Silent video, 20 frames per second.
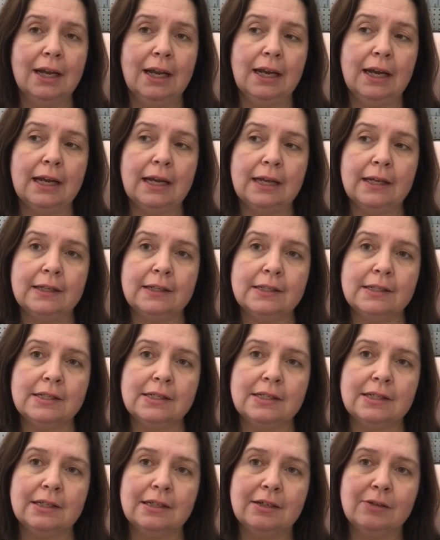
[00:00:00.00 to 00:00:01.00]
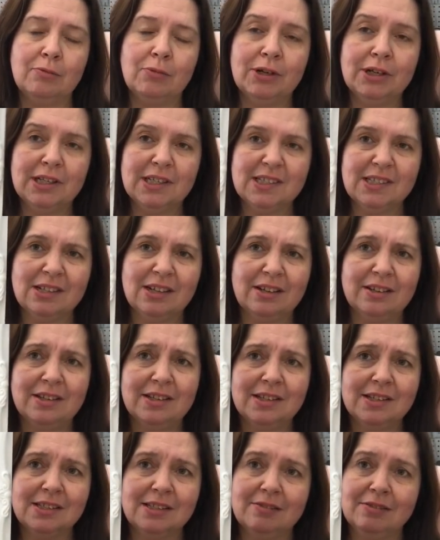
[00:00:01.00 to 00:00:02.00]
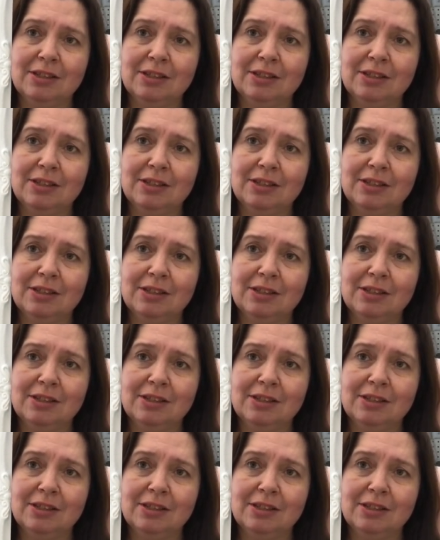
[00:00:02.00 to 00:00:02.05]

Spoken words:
And when I saw this,